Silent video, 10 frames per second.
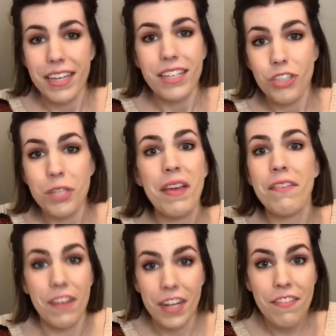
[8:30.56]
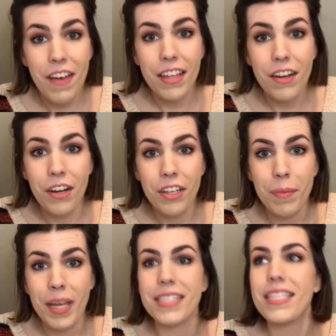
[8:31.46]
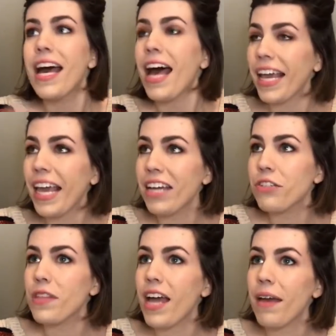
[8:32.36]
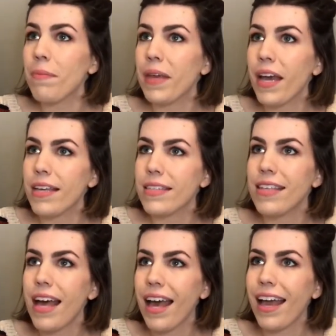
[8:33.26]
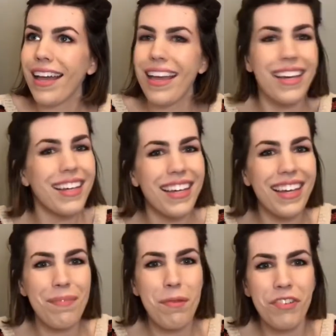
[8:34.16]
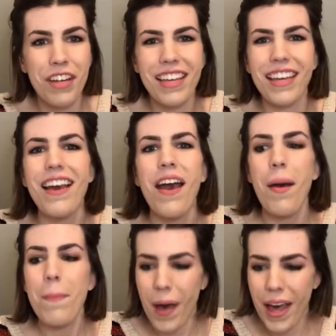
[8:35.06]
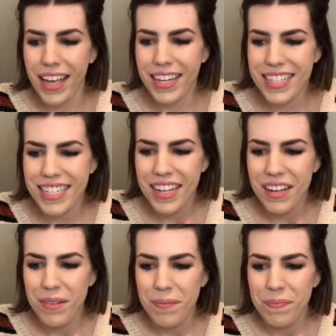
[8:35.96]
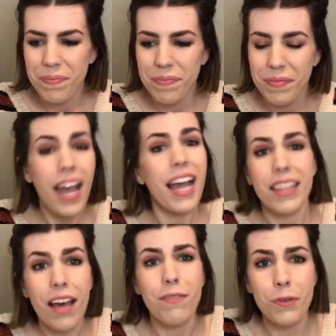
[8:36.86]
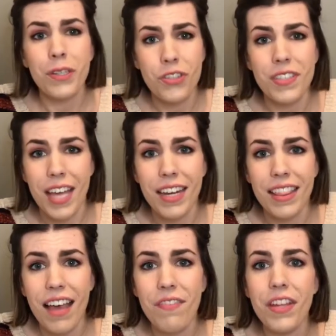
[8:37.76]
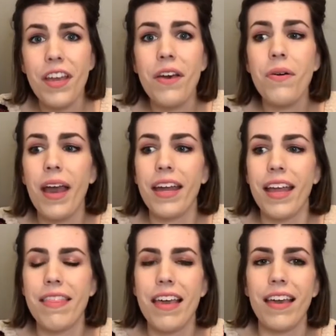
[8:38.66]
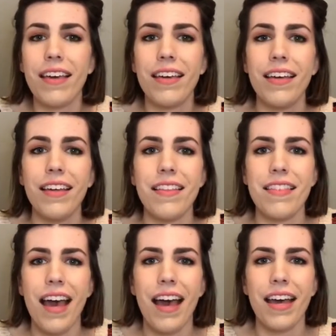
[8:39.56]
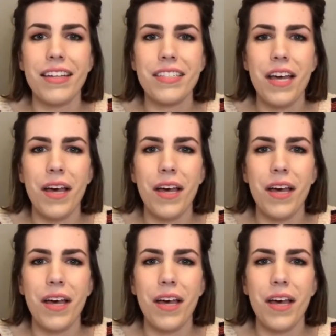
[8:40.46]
She made very valid arguments. I can't do that because I am a freak, but I loved what she said in that video, and I think that